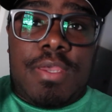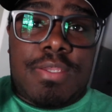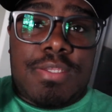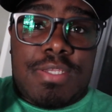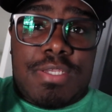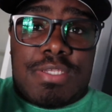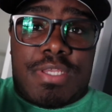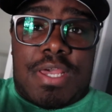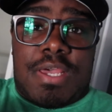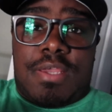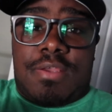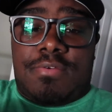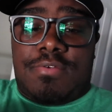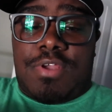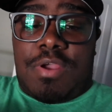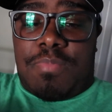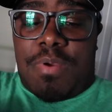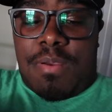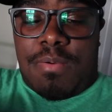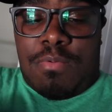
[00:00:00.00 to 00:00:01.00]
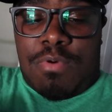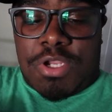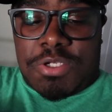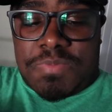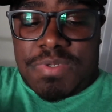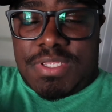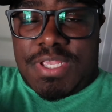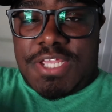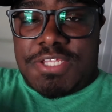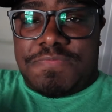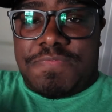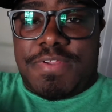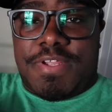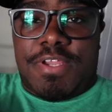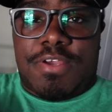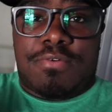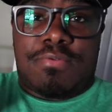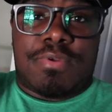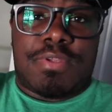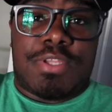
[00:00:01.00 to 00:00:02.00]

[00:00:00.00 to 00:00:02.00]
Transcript: since y'all probably watched my last video